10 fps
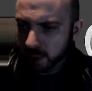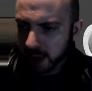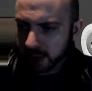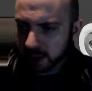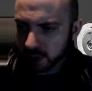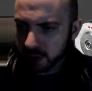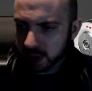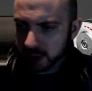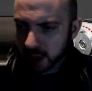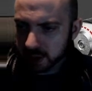make the difference in
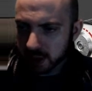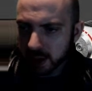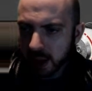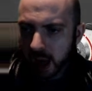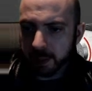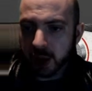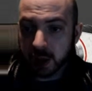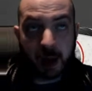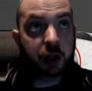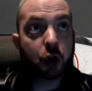this case? It
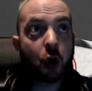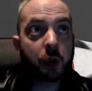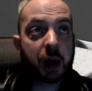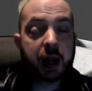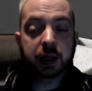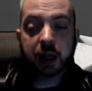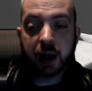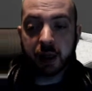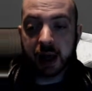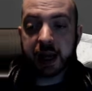depends on the planet,
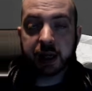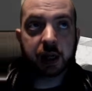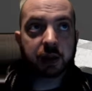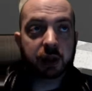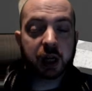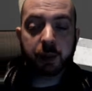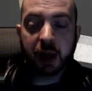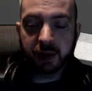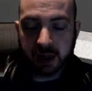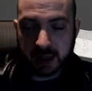the ladenness of the ship,
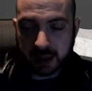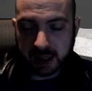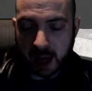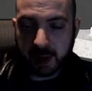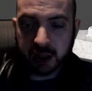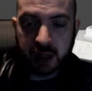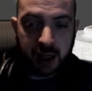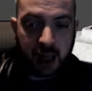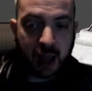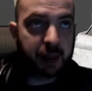is it damaged,
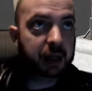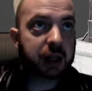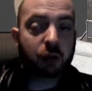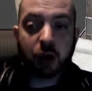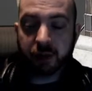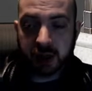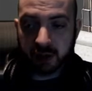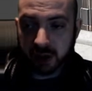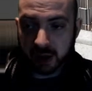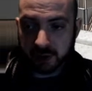and the general gravity
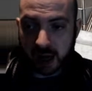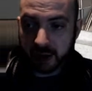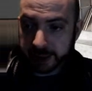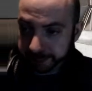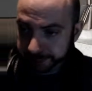of the area.